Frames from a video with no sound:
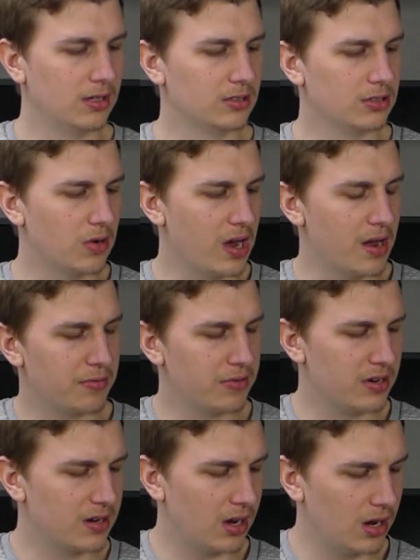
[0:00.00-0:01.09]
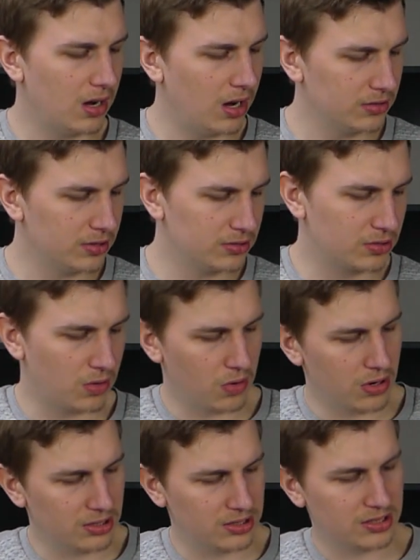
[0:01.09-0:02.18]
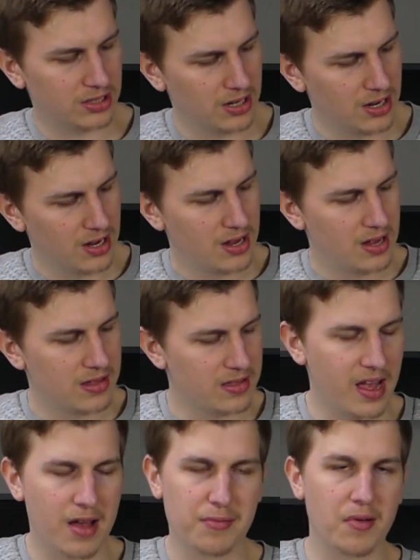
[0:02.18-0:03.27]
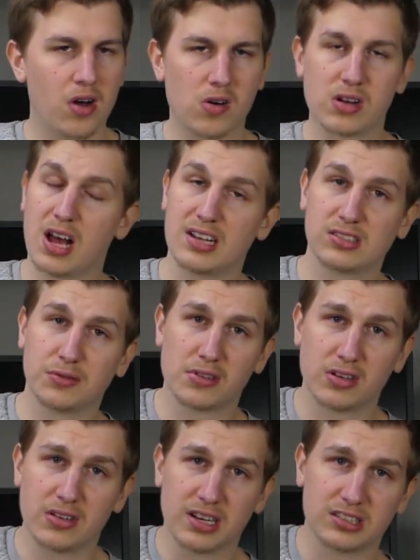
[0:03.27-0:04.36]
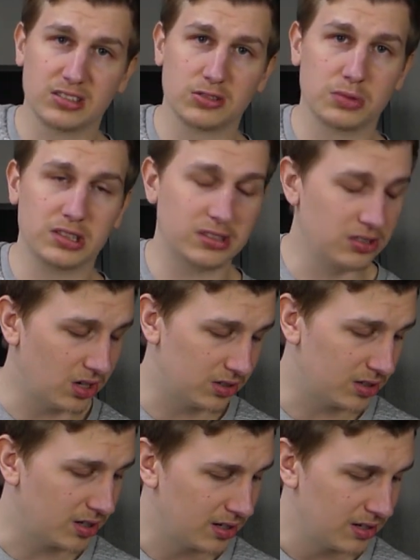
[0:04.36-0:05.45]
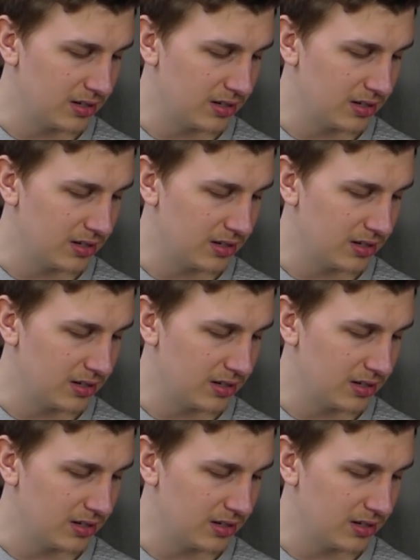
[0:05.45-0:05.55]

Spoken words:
So all those chords, they have all kinds of connections with each other.